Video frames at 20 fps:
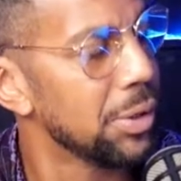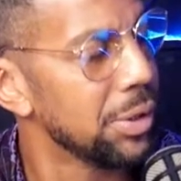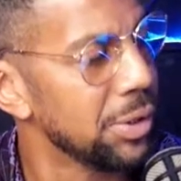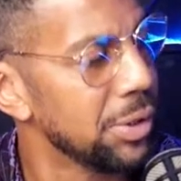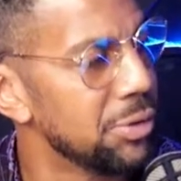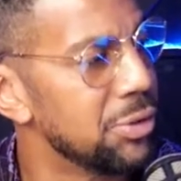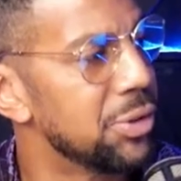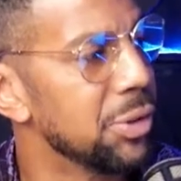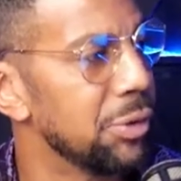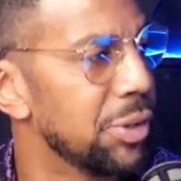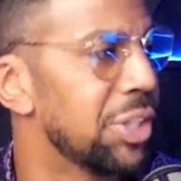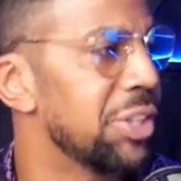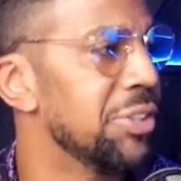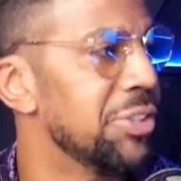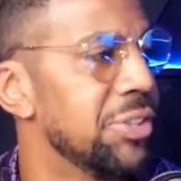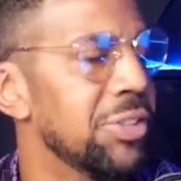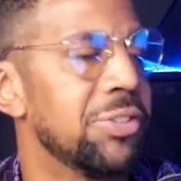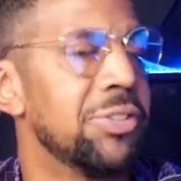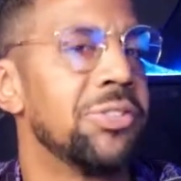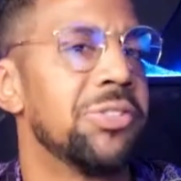And so the
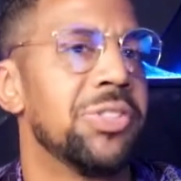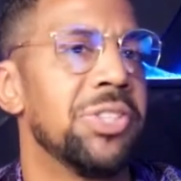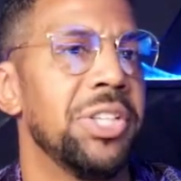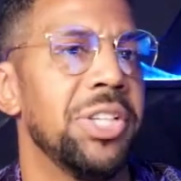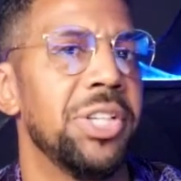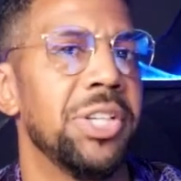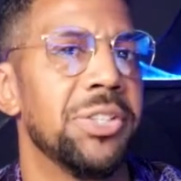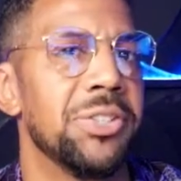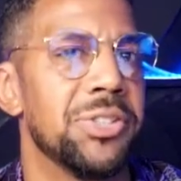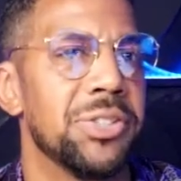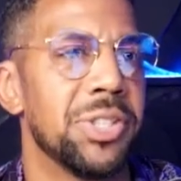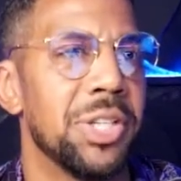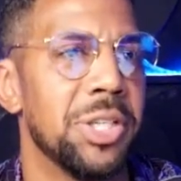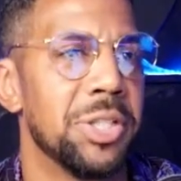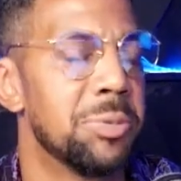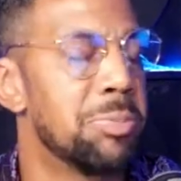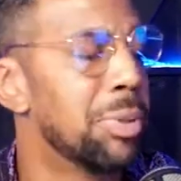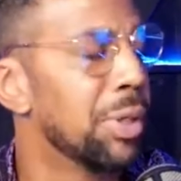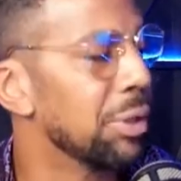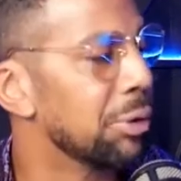consistency is
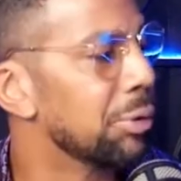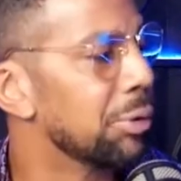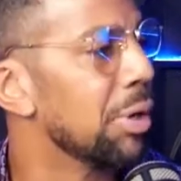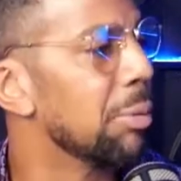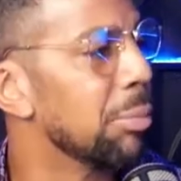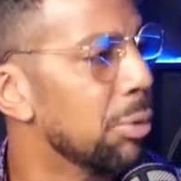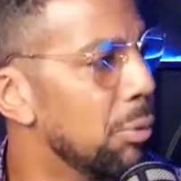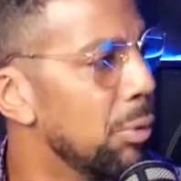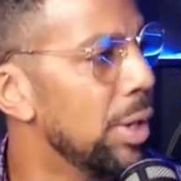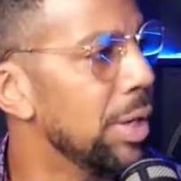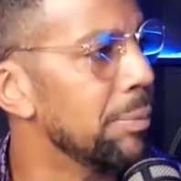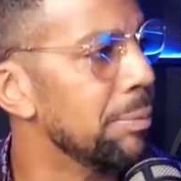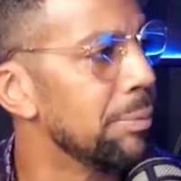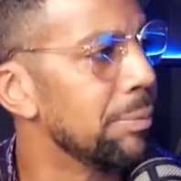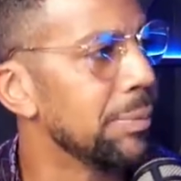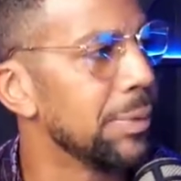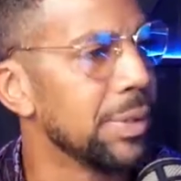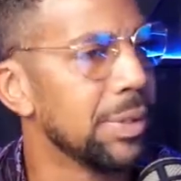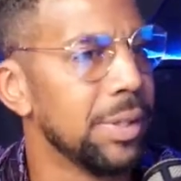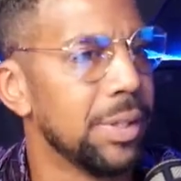is pillar number one.
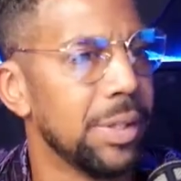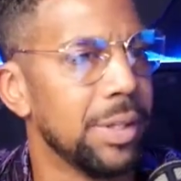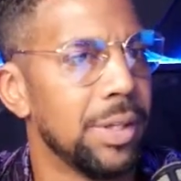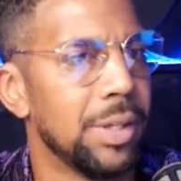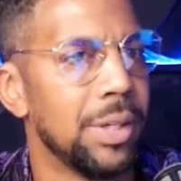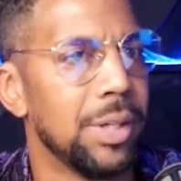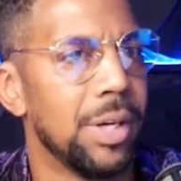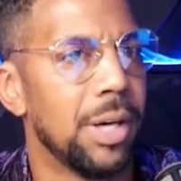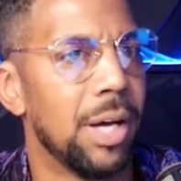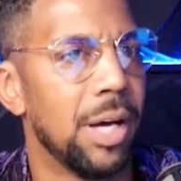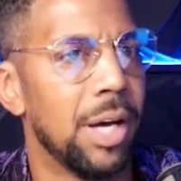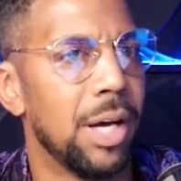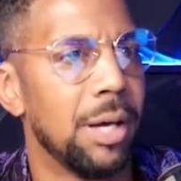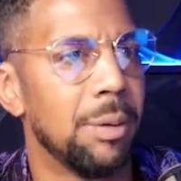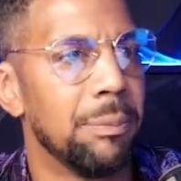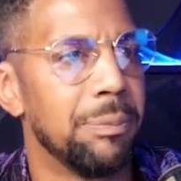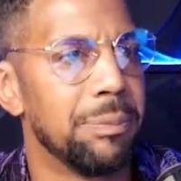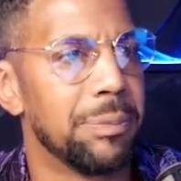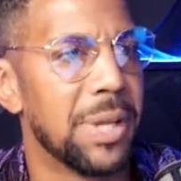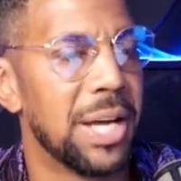
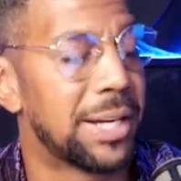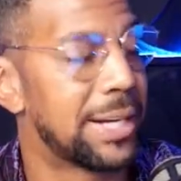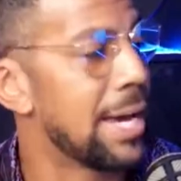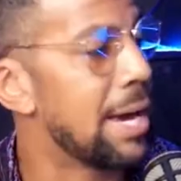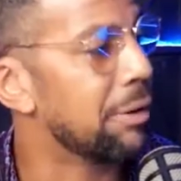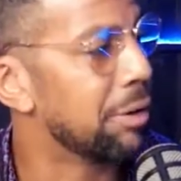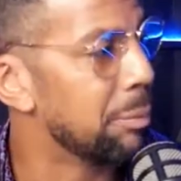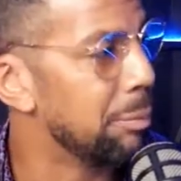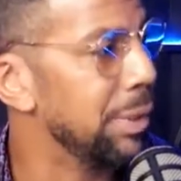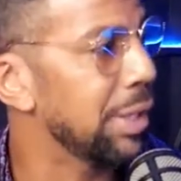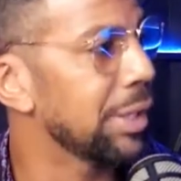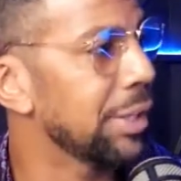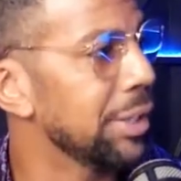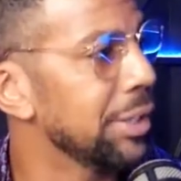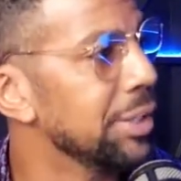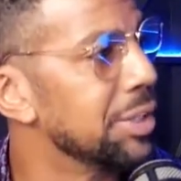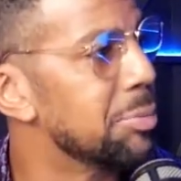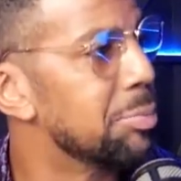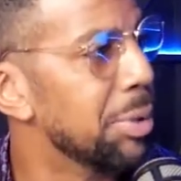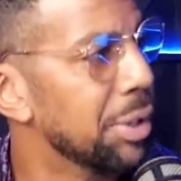Um,
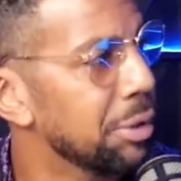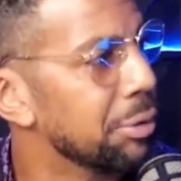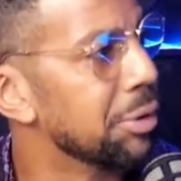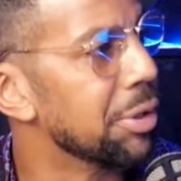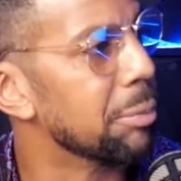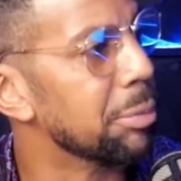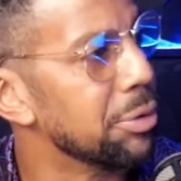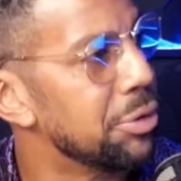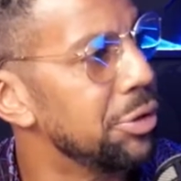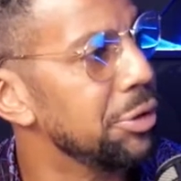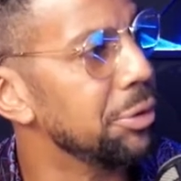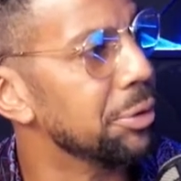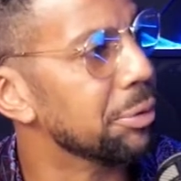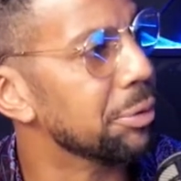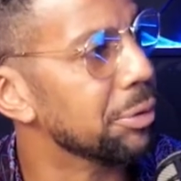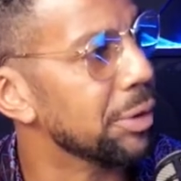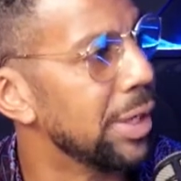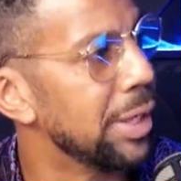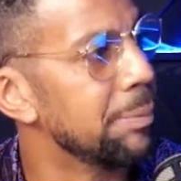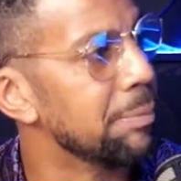accountability is pillar number two,
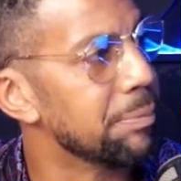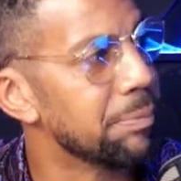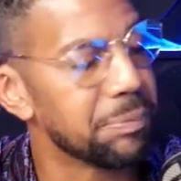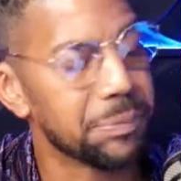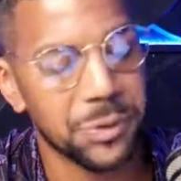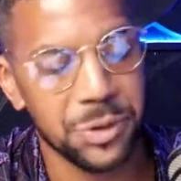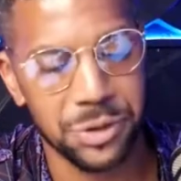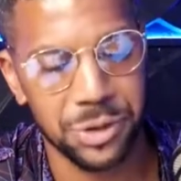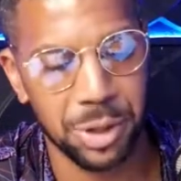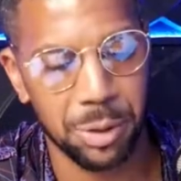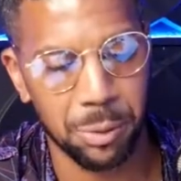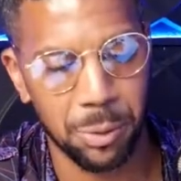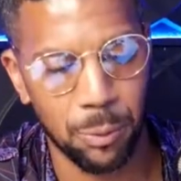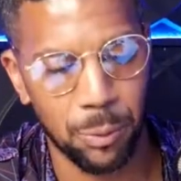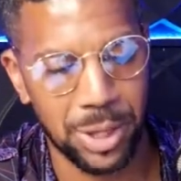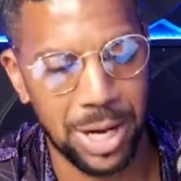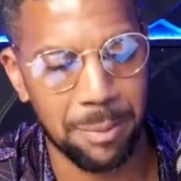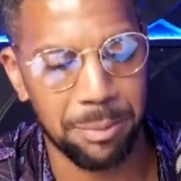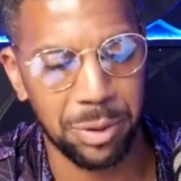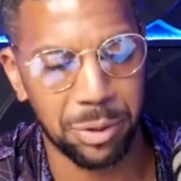right? Mm-hmm. So
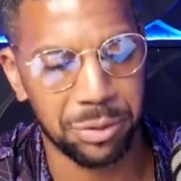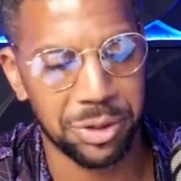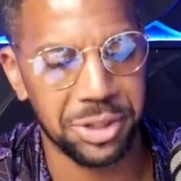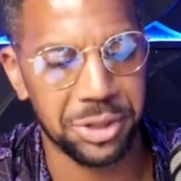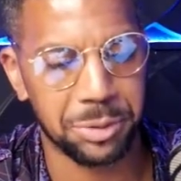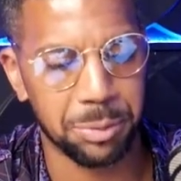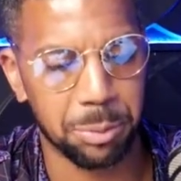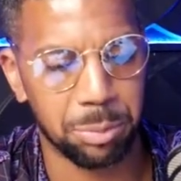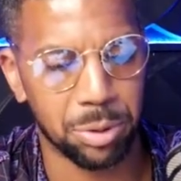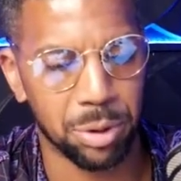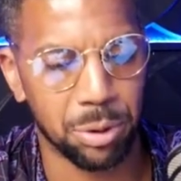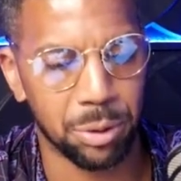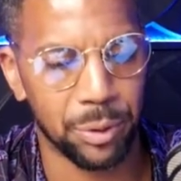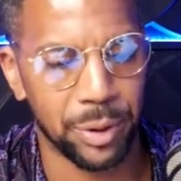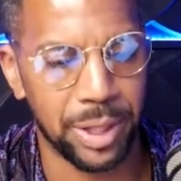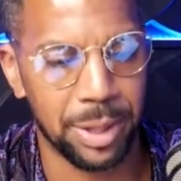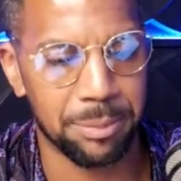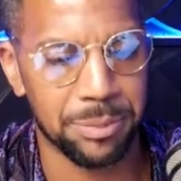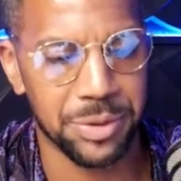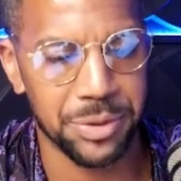when I build these
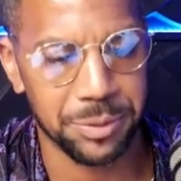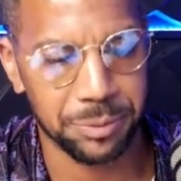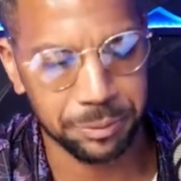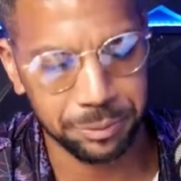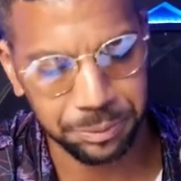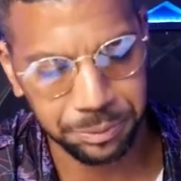programs,